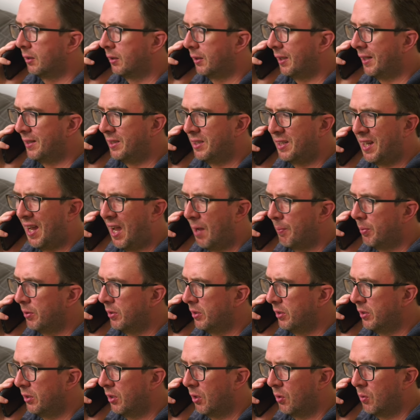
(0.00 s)
And do you happen to
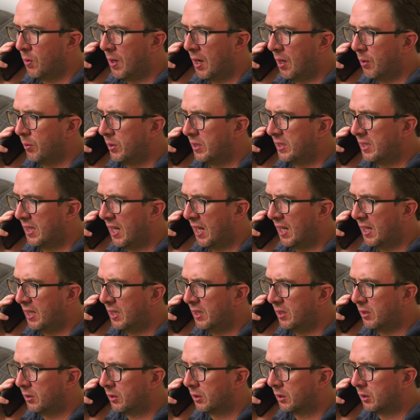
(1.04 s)
know how he died,
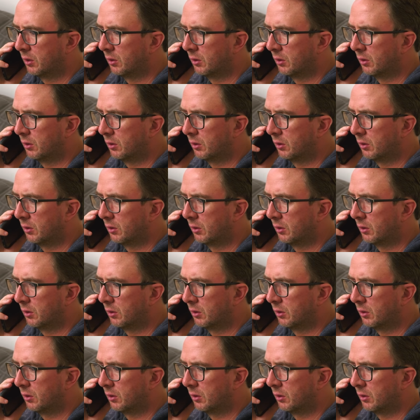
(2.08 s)
or?